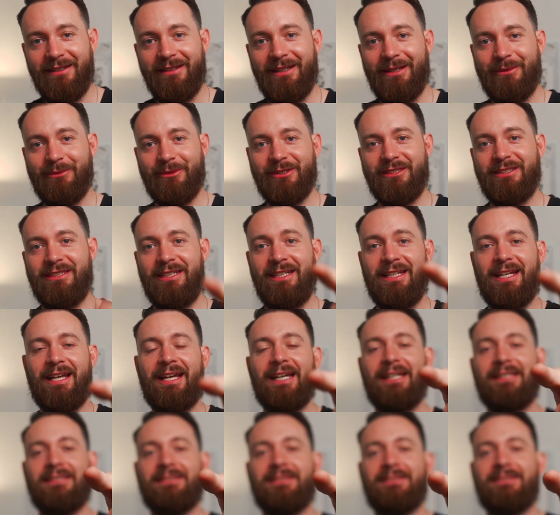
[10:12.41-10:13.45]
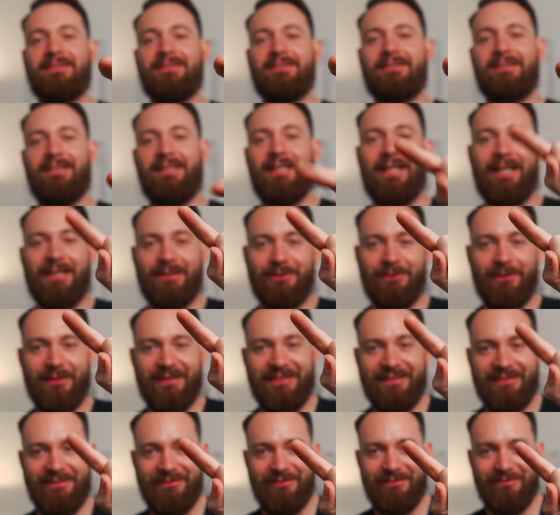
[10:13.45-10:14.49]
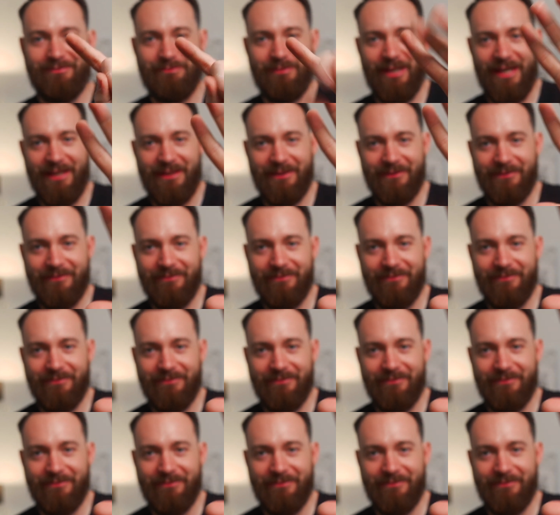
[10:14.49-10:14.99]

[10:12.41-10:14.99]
And we'll see you guys in the next one. Bye.